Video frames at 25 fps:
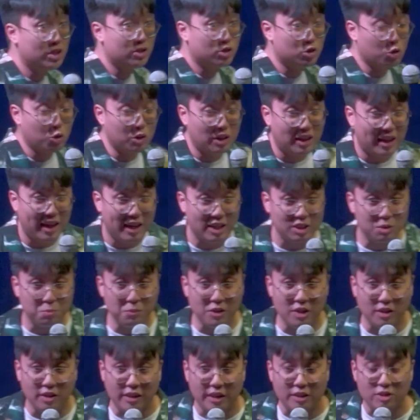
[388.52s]
So he asked me
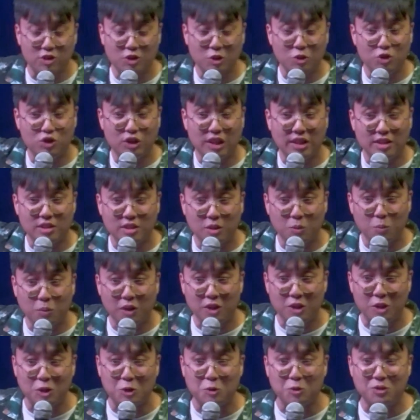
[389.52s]
again, so Jason,
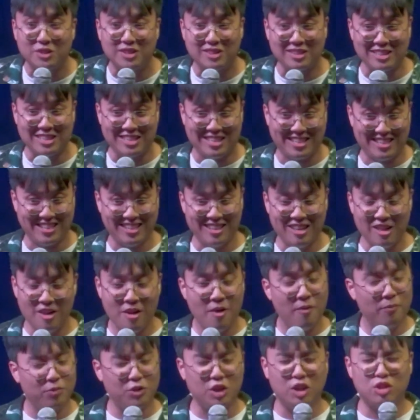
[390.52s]
what do you see?
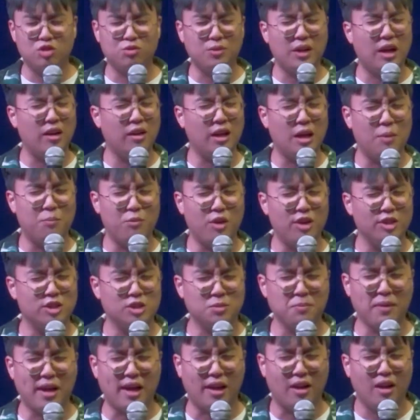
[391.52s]
This round, I'm very
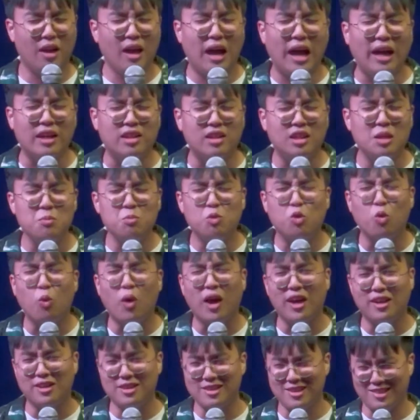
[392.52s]
smart. I keep
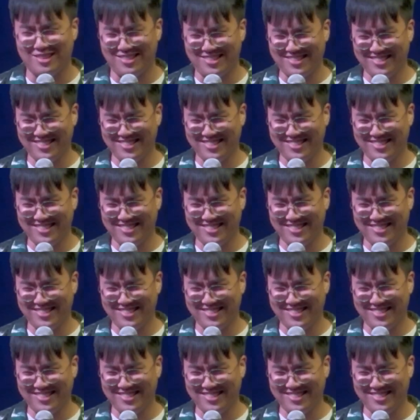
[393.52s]
quiet.